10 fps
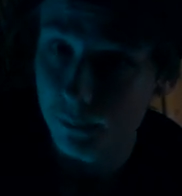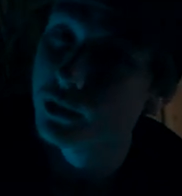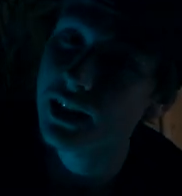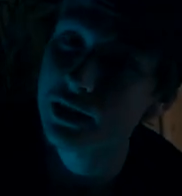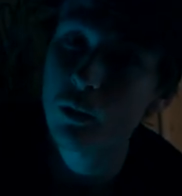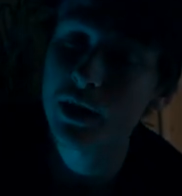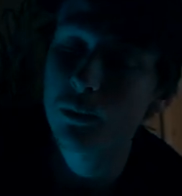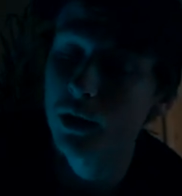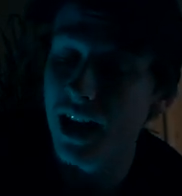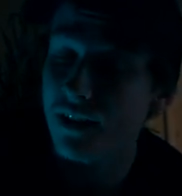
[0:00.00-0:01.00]
So that's why you
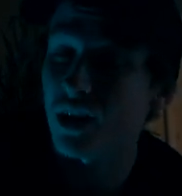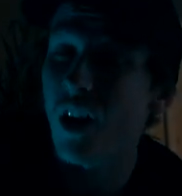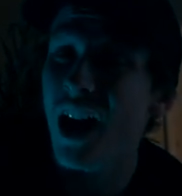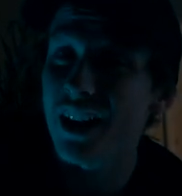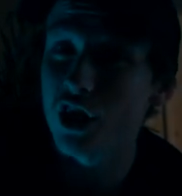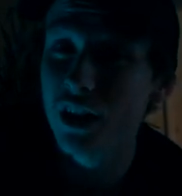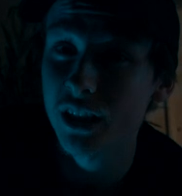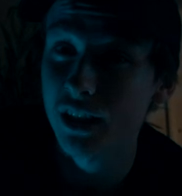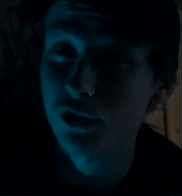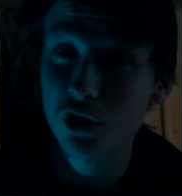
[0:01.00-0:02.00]
want to have a higher shutter
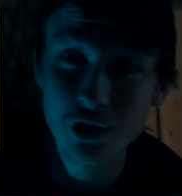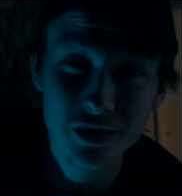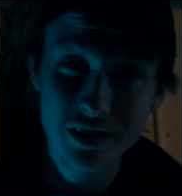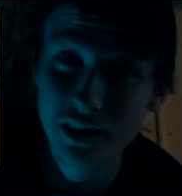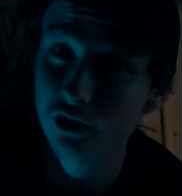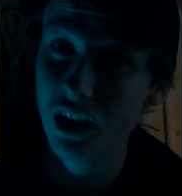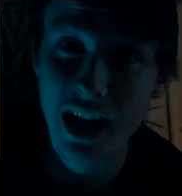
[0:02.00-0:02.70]
if you're shooting things like